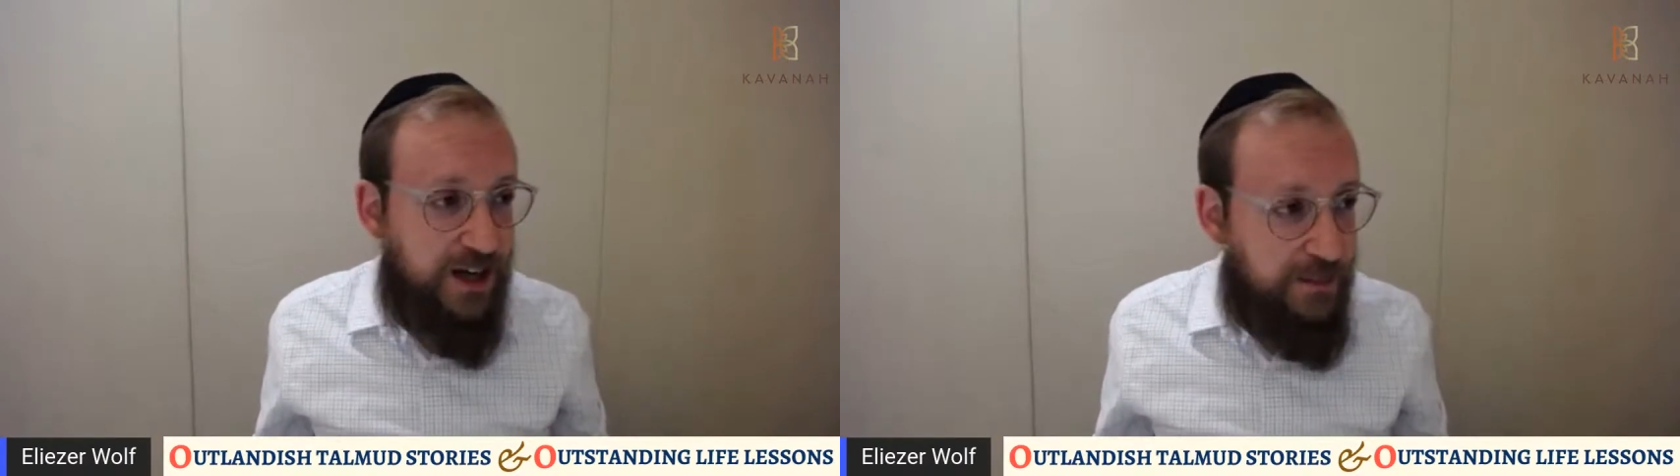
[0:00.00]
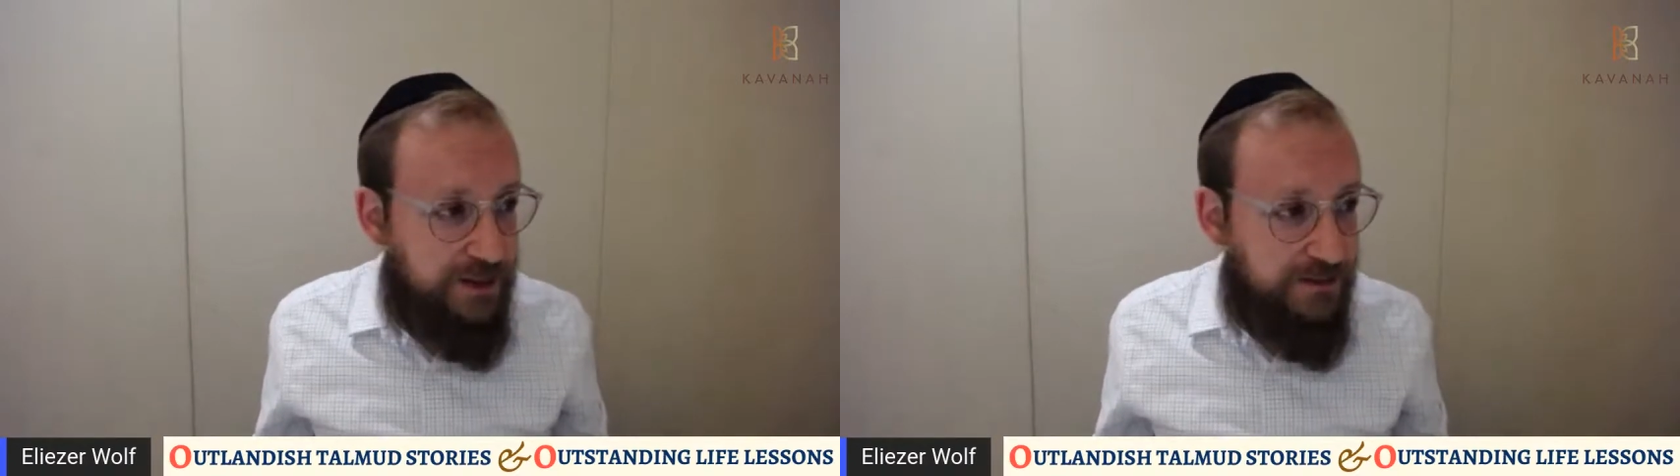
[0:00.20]

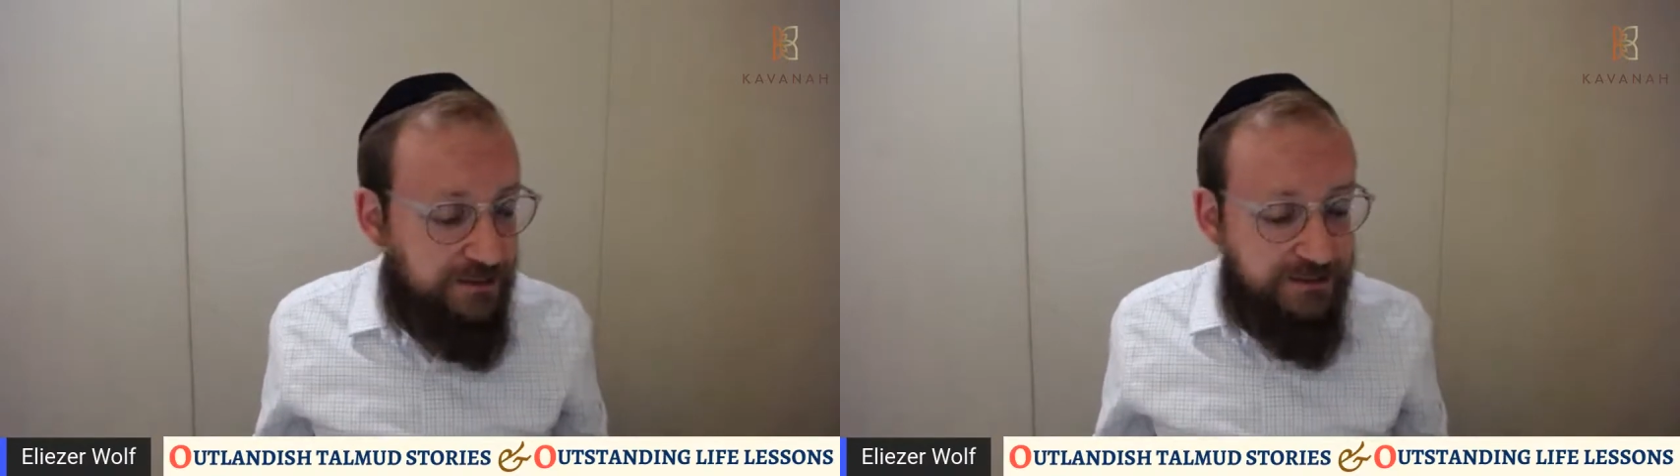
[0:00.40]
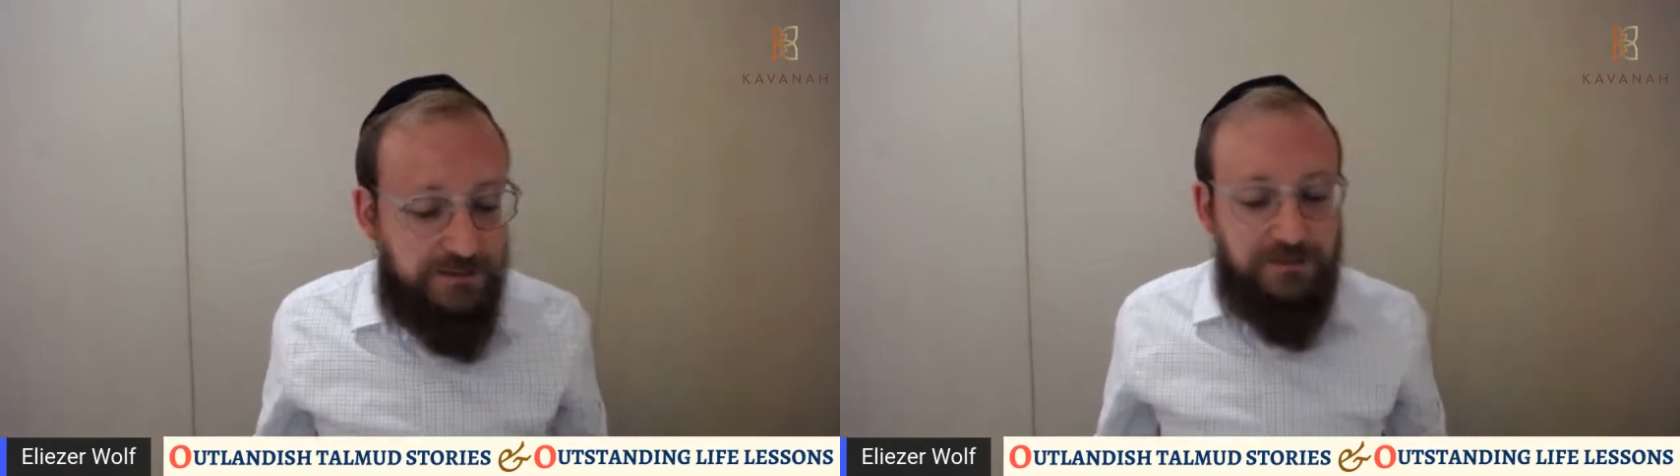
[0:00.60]
option,
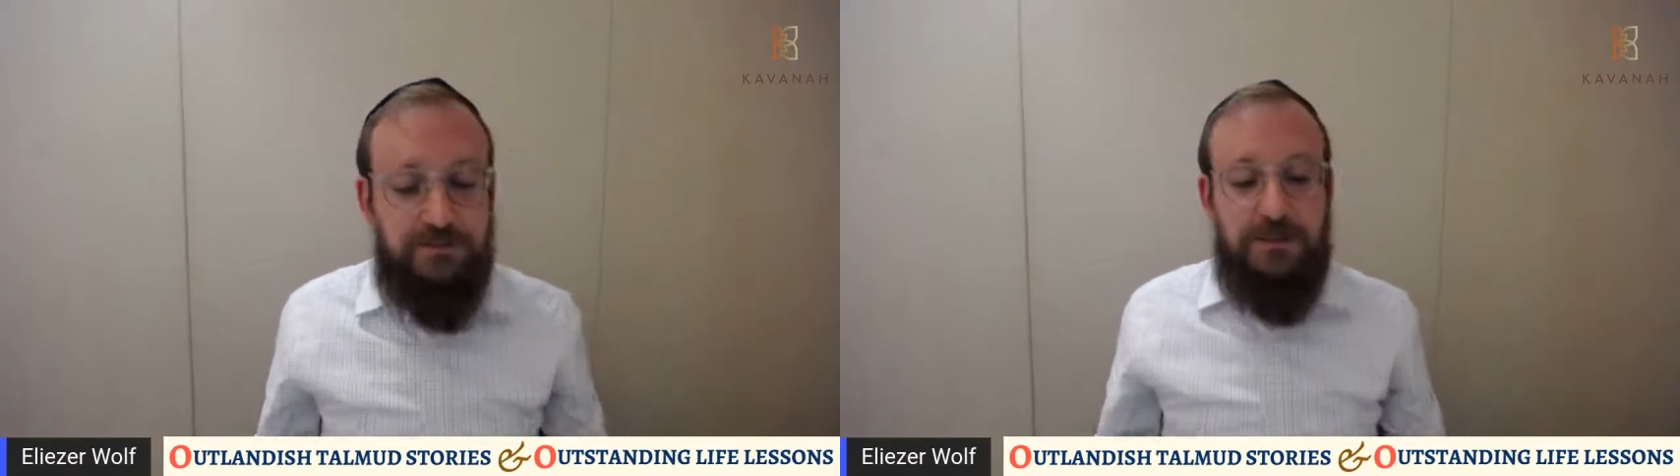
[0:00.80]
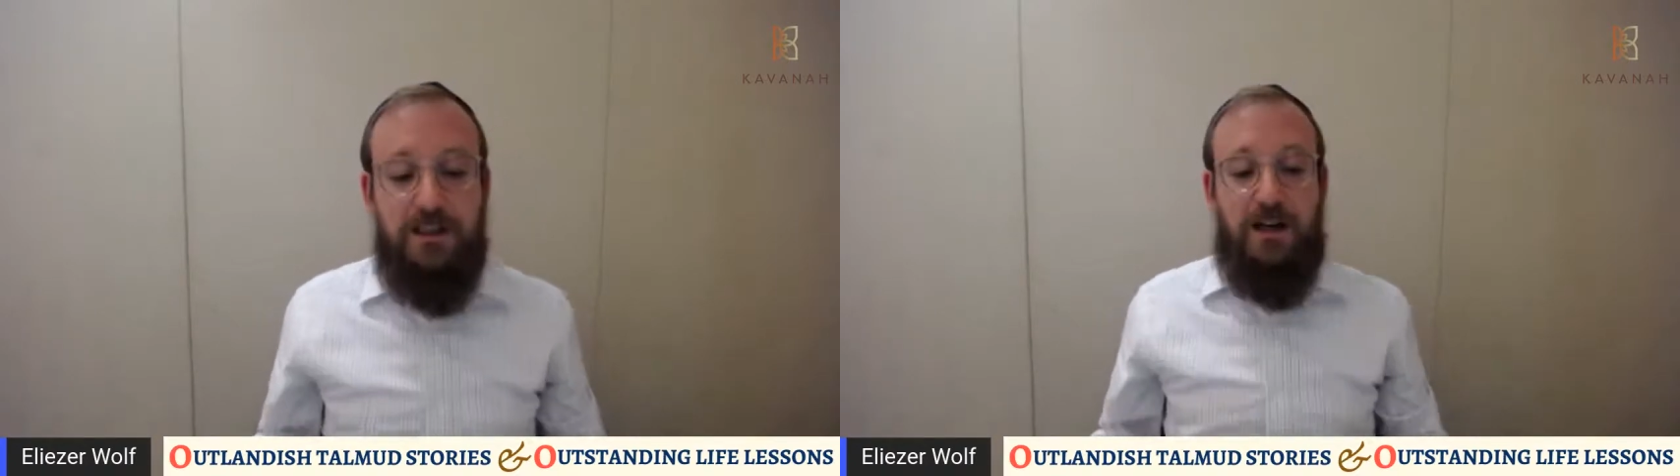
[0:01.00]

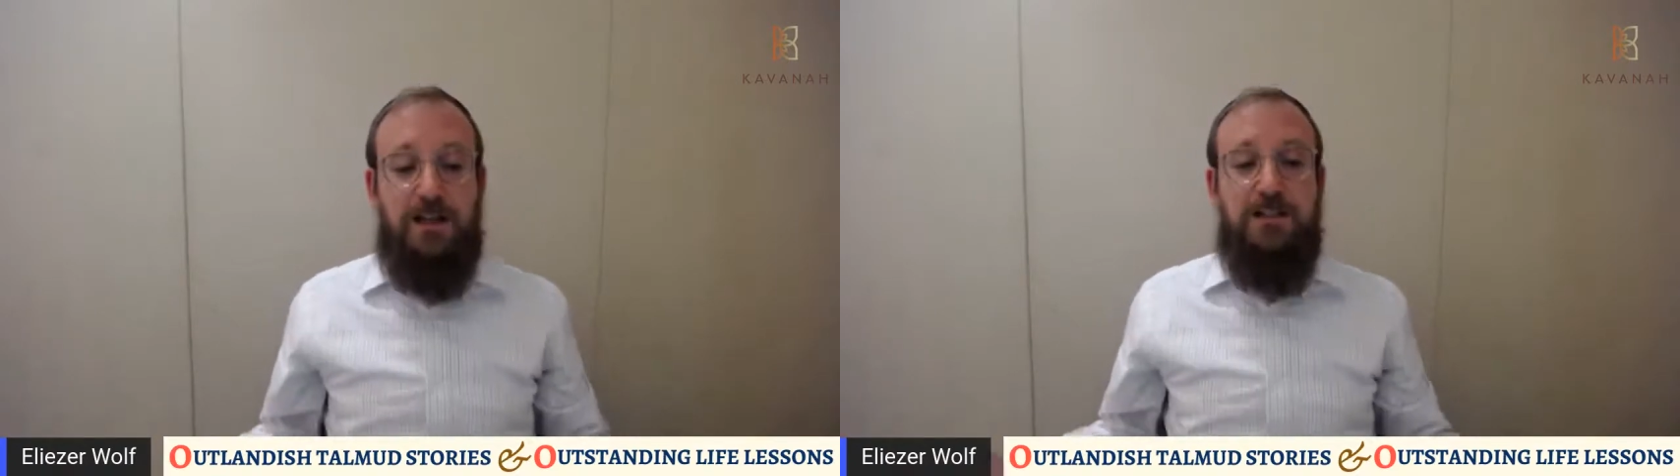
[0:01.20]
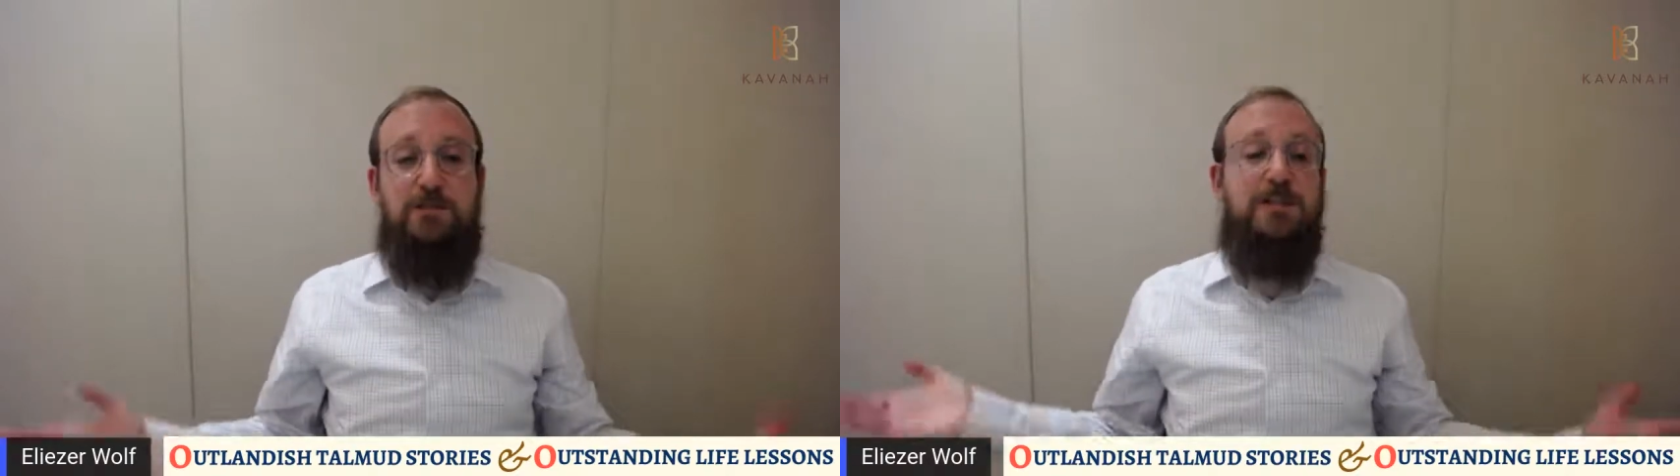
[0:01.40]

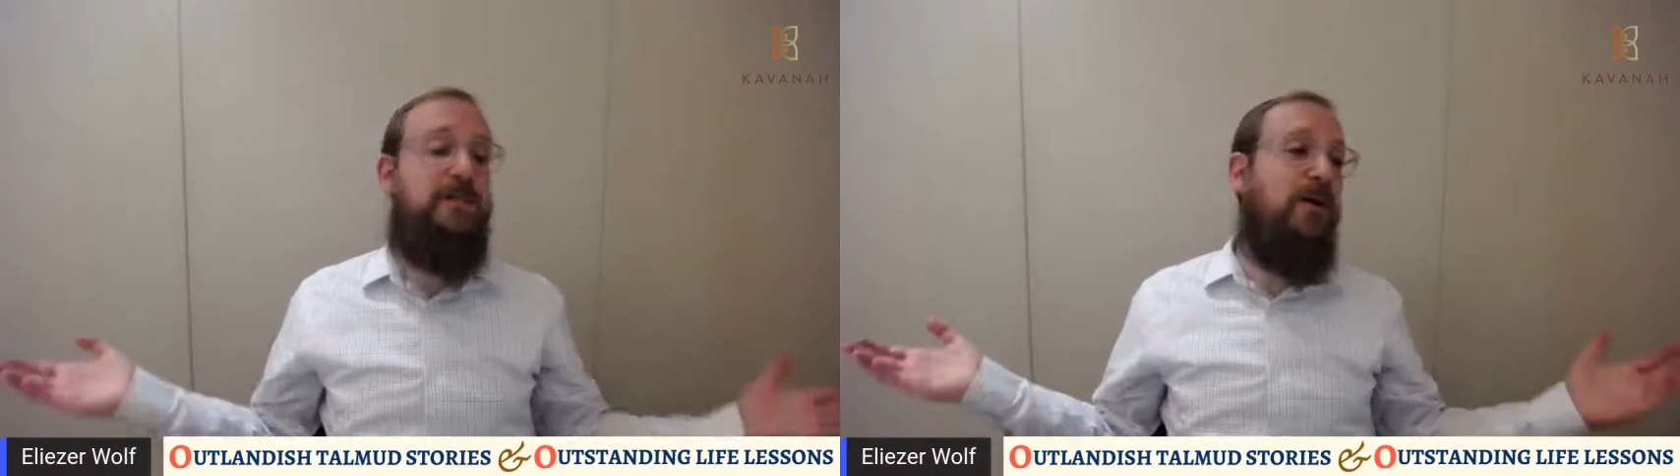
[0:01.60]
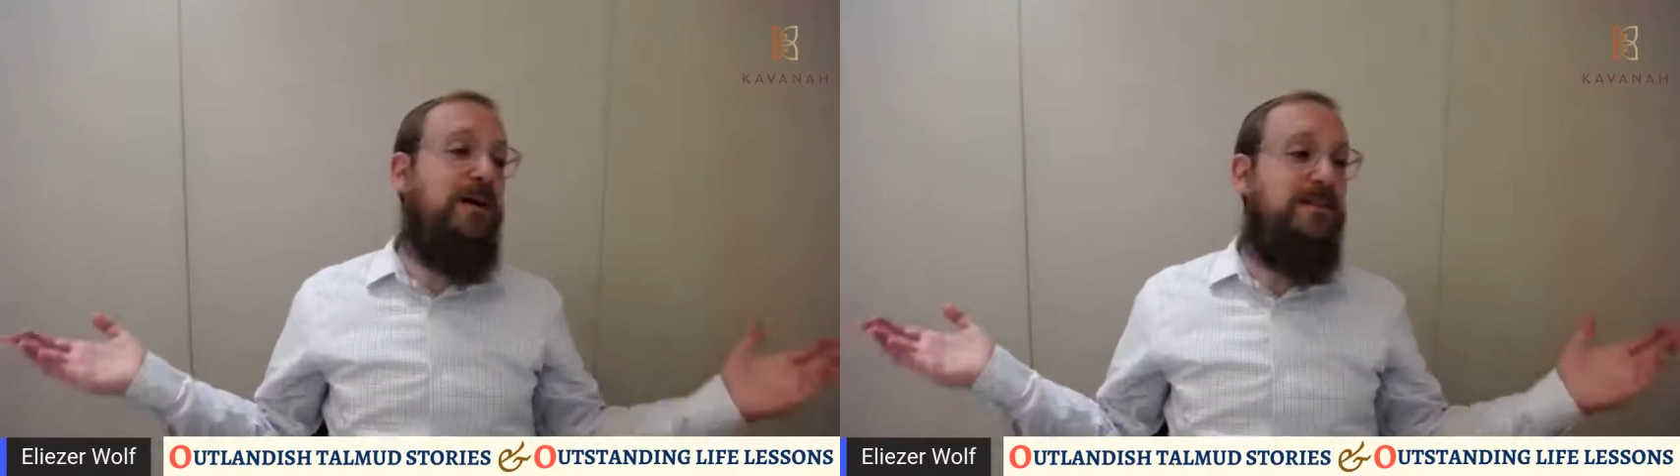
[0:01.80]
because what's
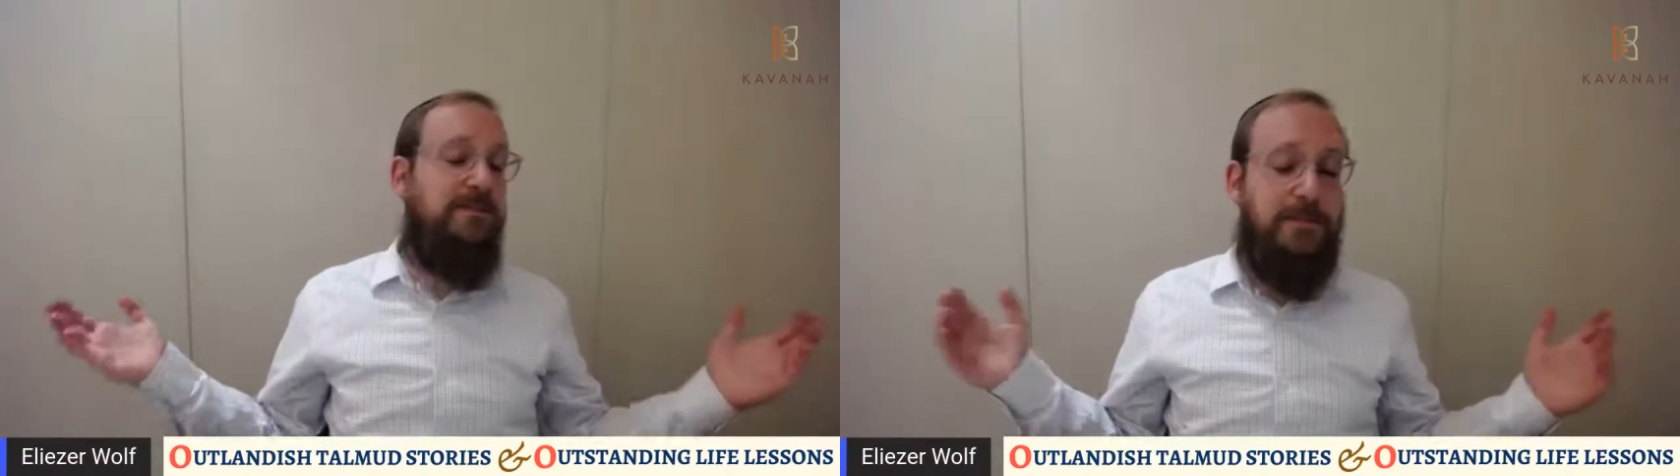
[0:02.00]
the point?